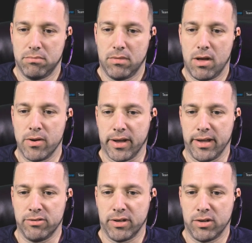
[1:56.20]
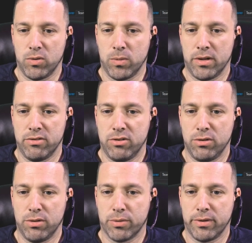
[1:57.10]
Okay, so I can do 1, 2,
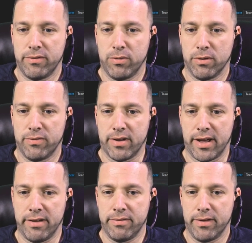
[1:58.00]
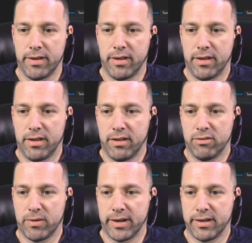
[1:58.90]
3, 4, 5. So
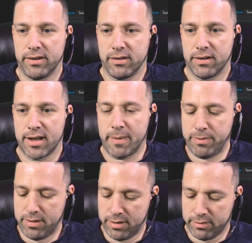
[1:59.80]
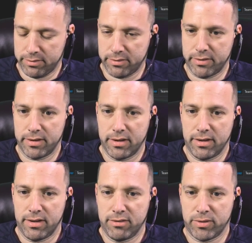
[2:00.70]
I can copy this. So